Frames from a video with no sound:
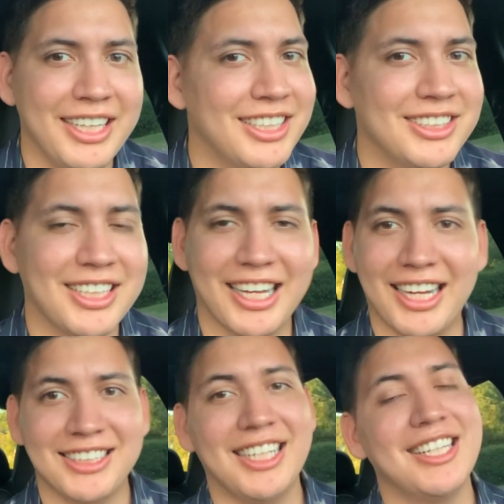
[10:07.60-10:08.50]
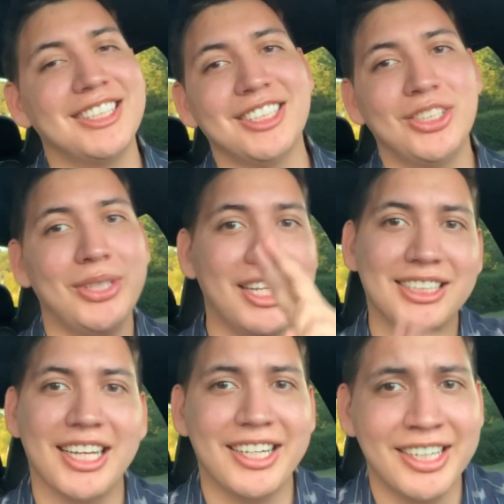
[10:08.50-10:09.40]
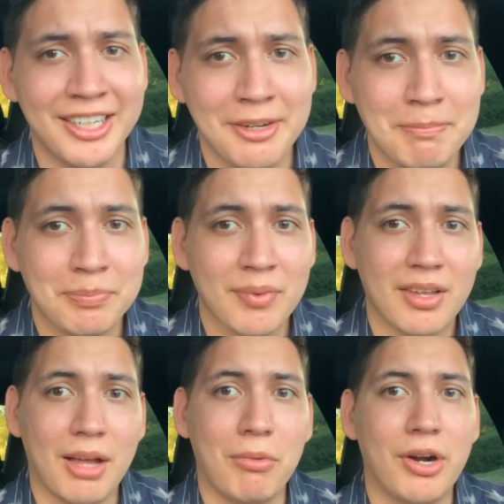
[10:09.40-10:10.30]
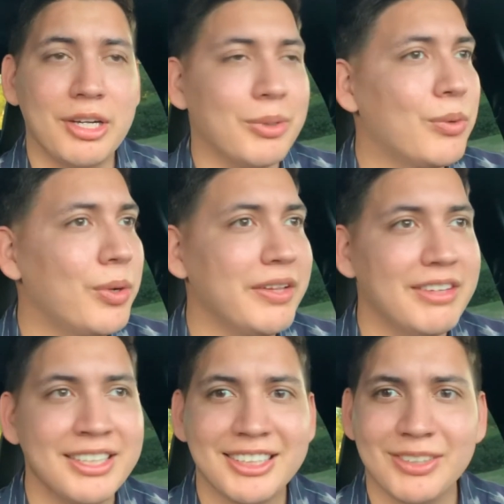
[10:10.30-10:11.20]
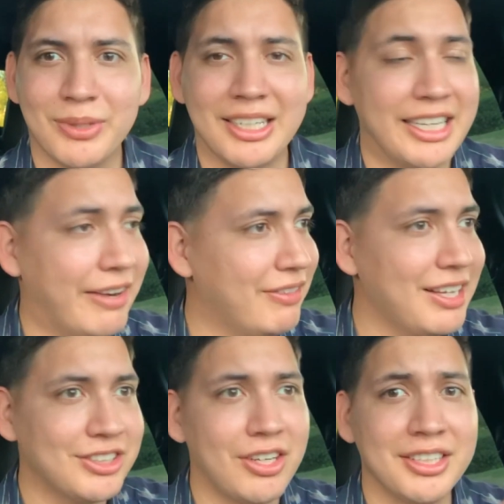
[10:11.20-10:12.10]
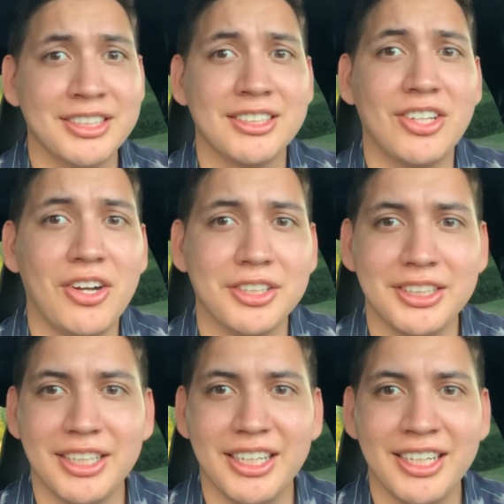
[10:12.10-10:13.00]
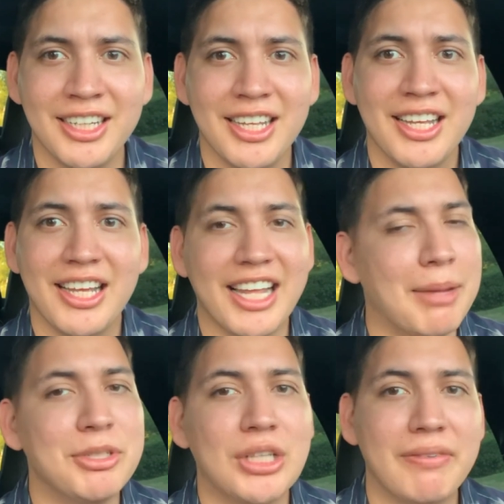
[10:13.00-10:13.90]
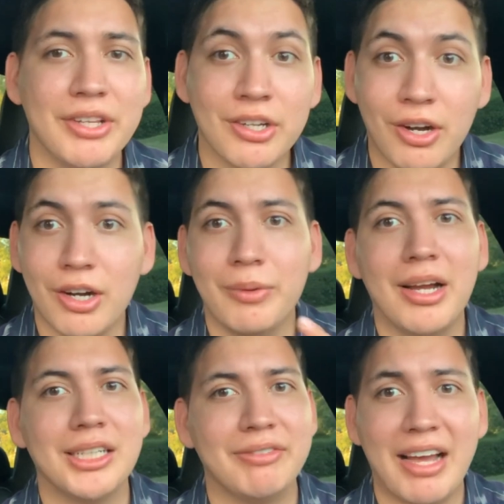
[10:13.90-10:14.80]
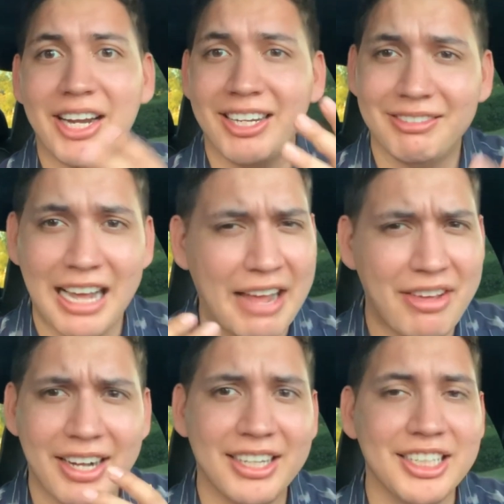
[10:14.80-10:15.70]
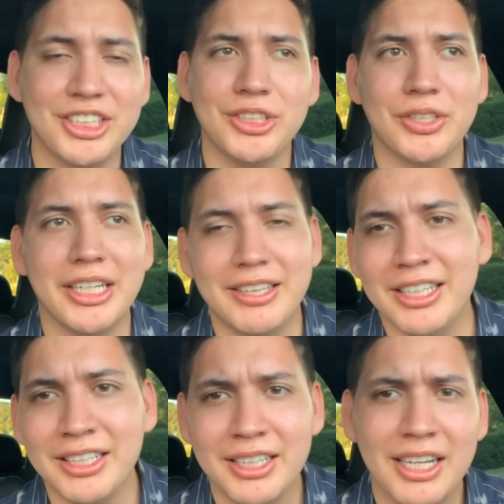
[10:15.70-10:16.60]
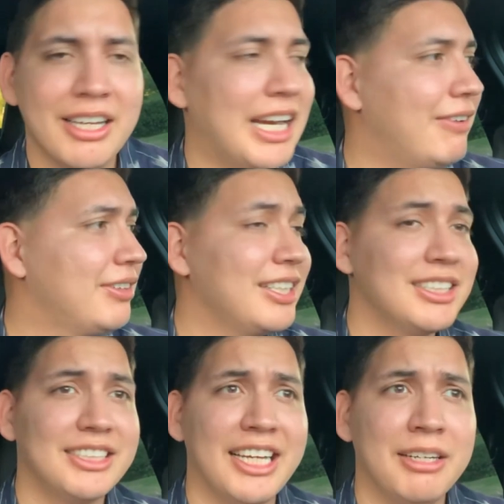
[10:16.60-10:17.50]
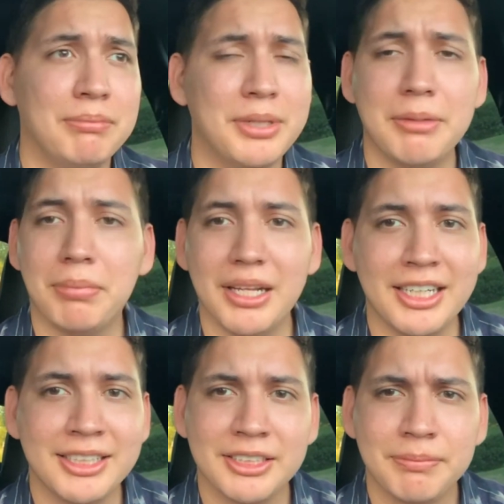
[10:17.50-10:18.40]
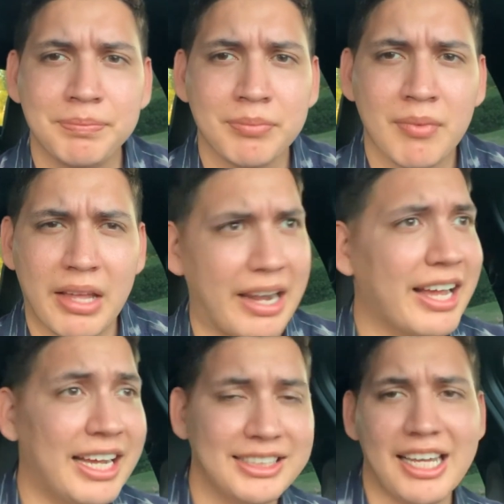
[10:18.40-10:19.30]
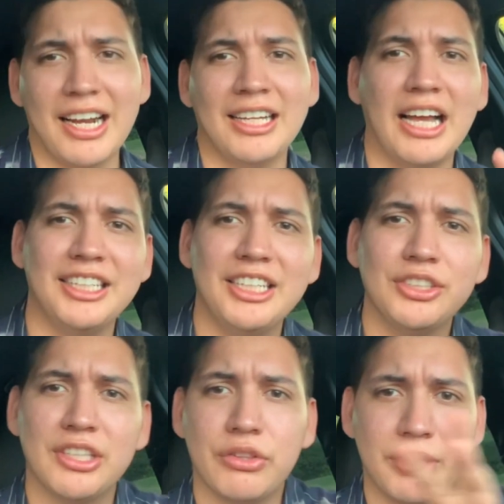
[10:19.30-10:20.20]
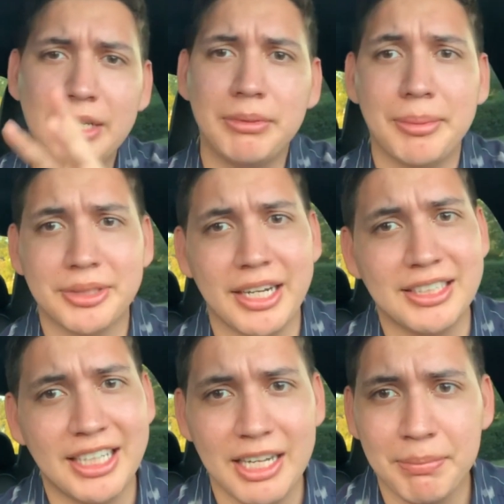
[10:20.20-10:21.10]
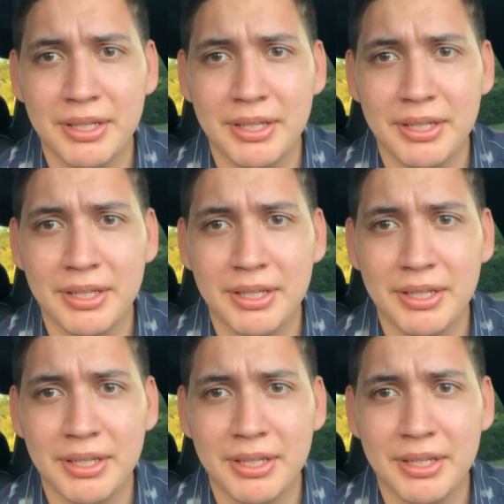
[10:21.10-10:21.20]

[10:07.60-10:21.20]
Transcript: So like I said, this is 2 days later. I'm already recording this when everything's all installed and done. And I've been driving the car around. I haven't had any issues or anything. Everything stayed put in place. And like I said, I did use the 3M double-sided tape.